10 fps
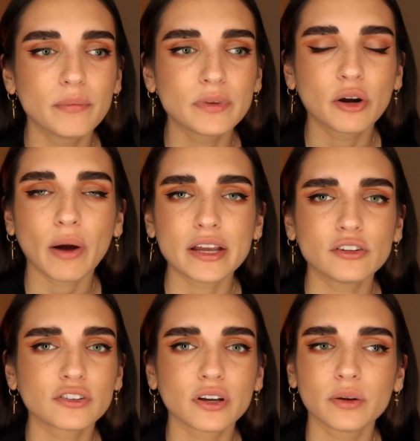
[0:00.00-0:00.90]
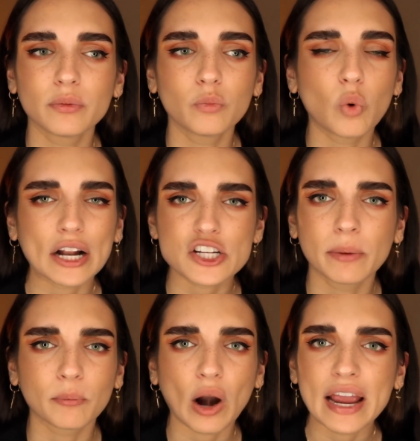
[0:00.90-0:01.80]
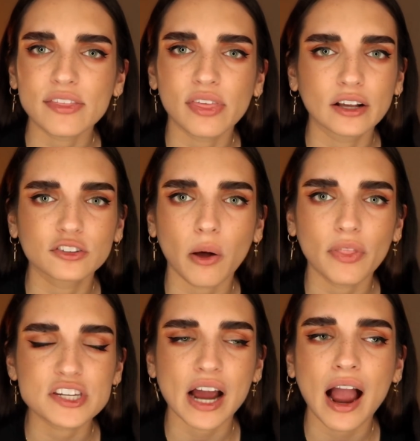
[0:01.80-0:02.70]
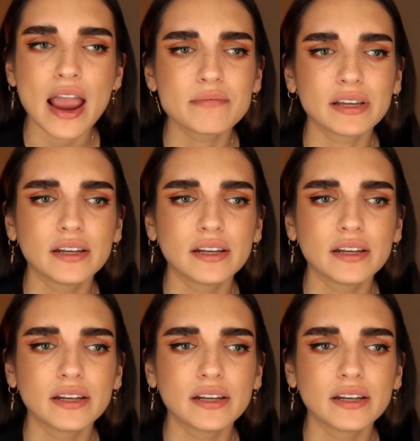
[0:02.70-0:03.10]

you know, I used to watch him write things all the time,